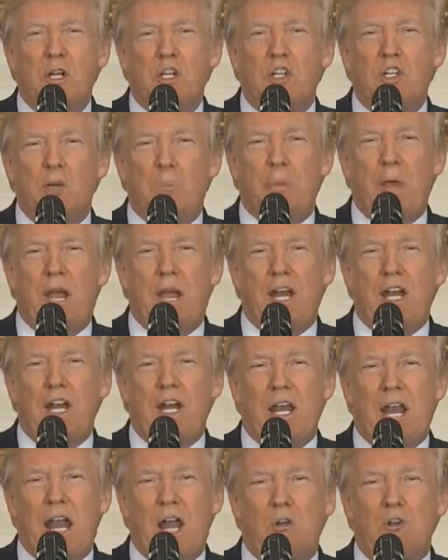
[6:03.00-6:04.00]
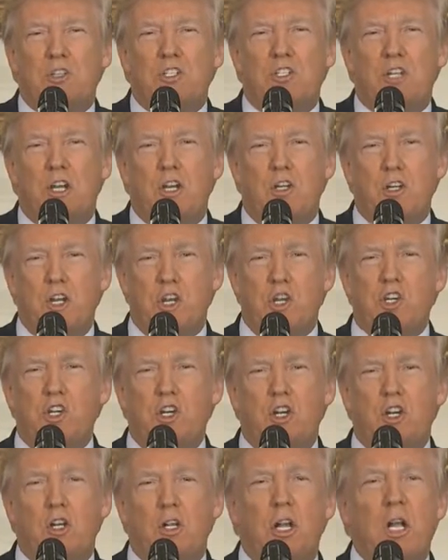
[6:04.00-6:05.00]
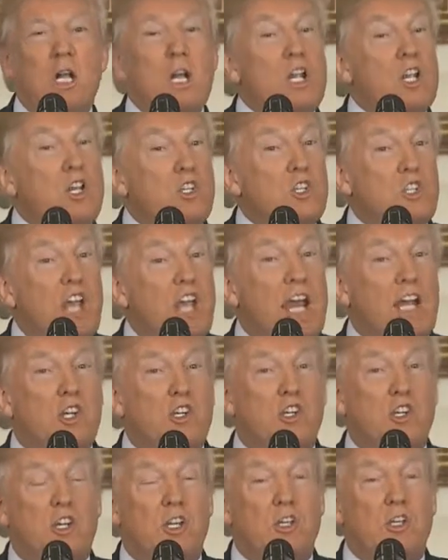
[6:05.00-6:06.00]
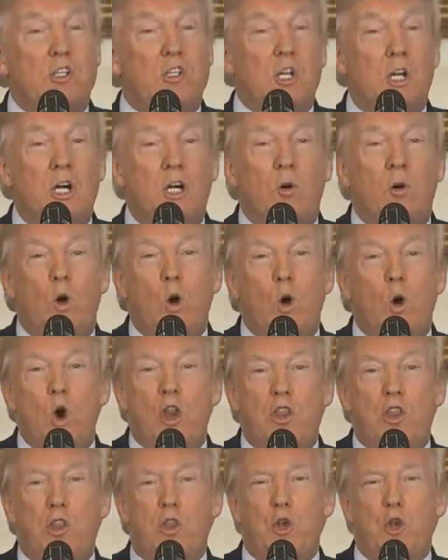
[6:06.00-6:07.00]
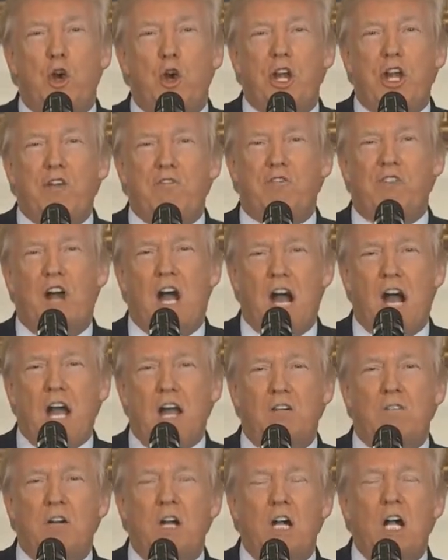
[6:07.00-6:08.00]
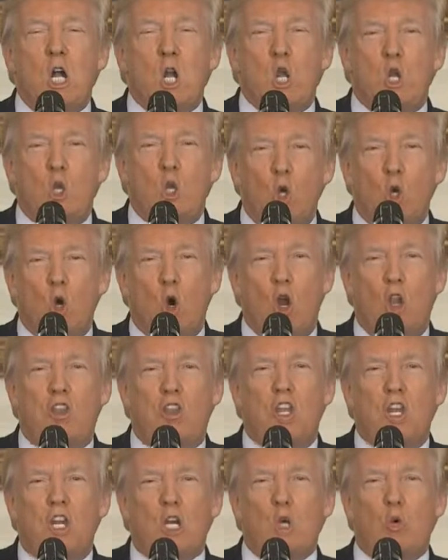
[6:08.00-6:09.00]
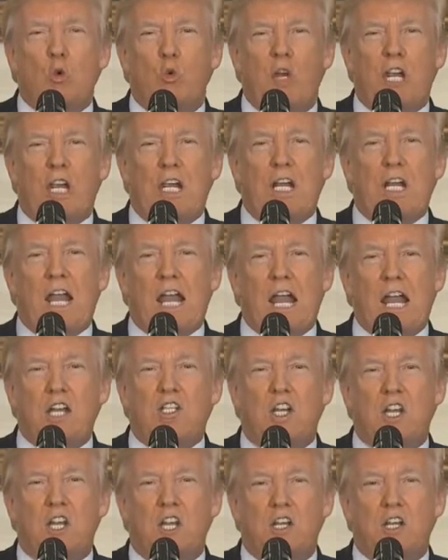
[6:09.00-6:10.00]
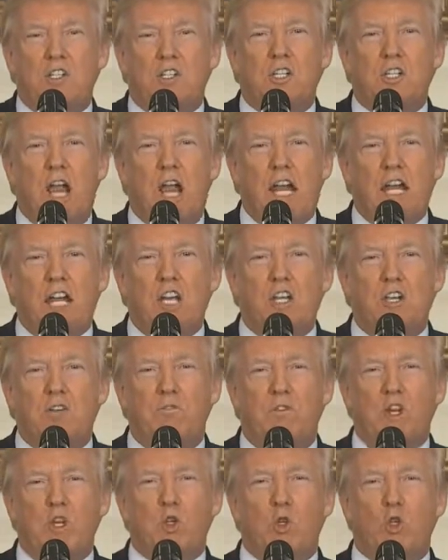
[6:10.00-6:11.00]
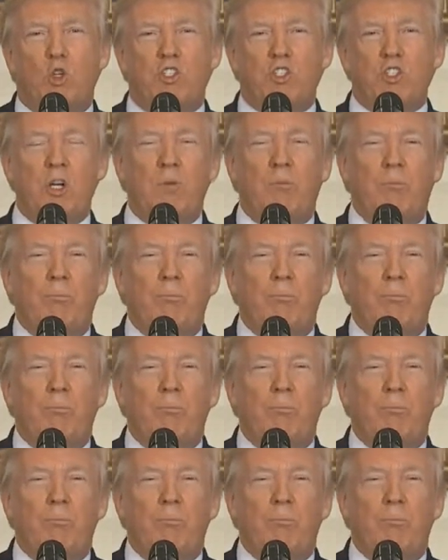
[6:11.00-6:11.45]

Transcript: Japan announced additional sanctions on 35 North Korean entities and individuals.